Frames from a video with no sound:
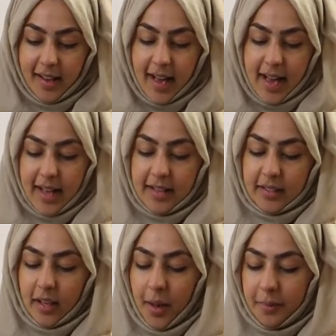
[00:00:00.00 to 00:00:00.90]

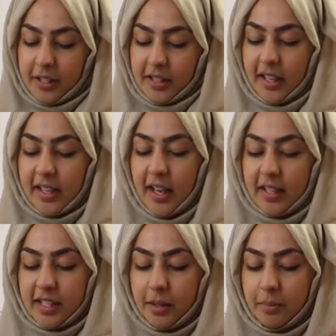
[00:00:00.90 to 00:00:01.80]
And I'm just going to
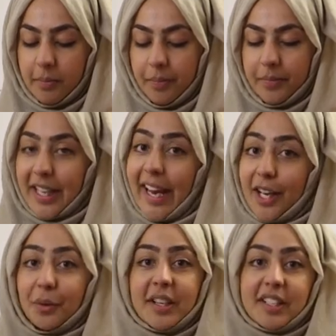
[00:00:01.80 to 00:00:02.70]
custom
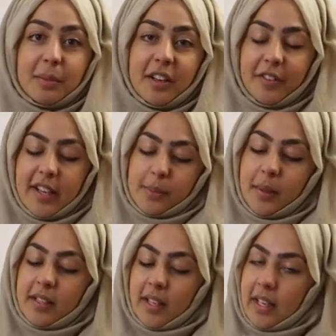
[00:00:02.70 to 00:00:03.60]
tailor it to my face,
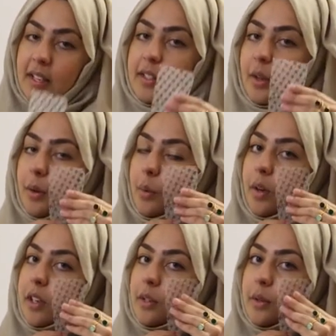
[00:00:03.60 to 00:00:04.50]
basically. So
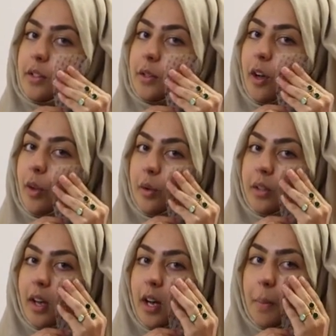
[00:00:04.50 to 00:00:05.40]
what you do is you
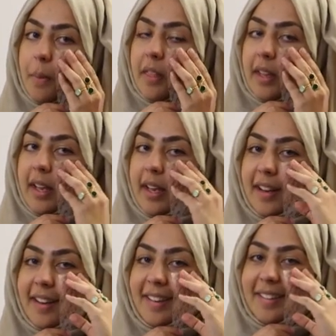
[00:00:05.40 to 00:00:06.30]
hold up the...
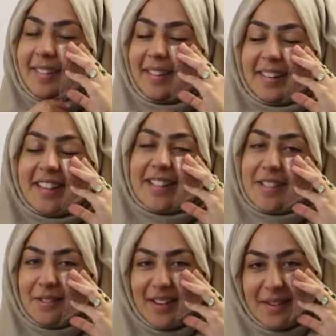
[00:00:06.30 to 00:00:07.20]
This
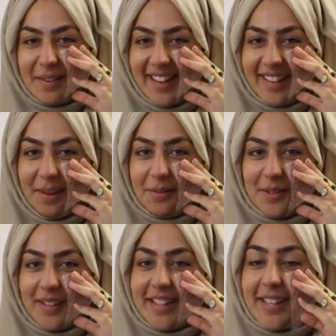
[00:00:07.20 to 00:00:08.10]
is really weird that I'm
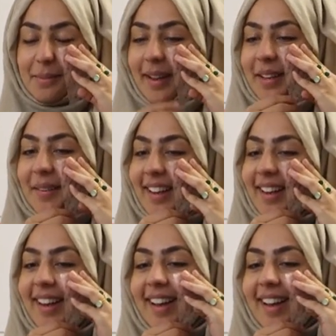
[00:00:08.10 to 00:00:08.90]
doing this, but anyway.